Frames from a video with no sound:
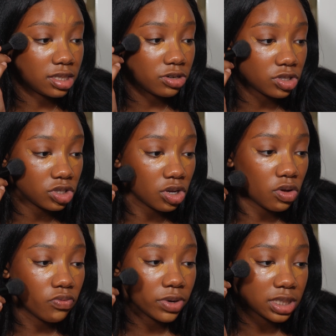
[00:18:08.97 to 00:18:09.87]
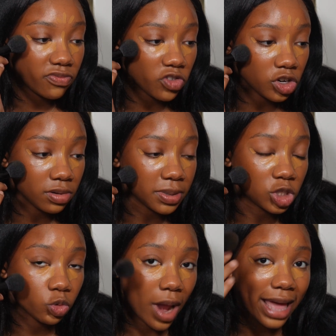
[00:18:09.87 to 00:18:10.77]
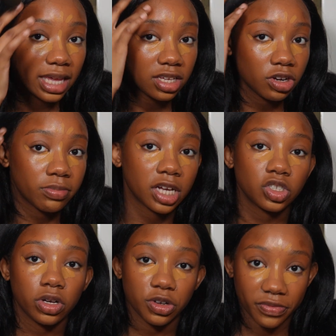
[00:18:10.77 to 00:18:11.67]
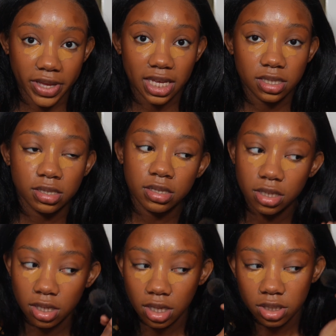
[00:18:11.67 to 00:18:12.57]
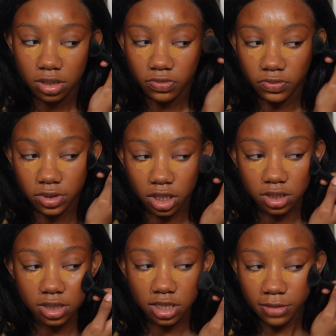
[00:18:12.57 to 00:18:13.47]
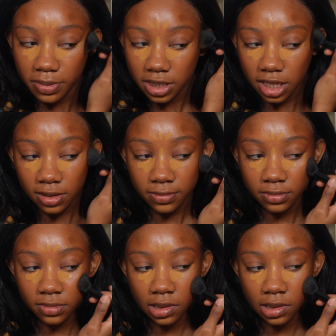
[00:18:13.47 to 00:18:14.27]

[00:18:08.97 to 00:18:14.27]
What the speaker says: There's no reason for you to be dragging your brush on your face. We are stippling.